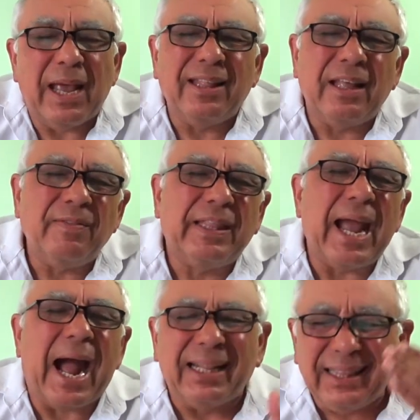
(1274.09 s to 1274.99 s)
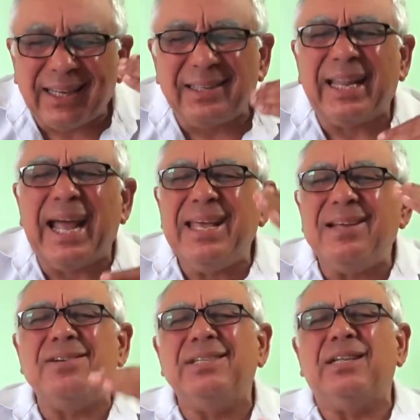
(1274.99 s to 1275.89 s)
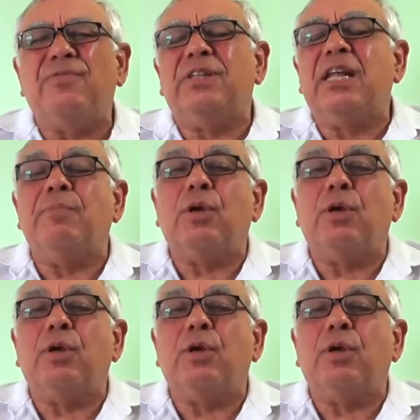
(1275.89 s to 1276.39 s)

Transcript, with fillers: And the underlying reason for that,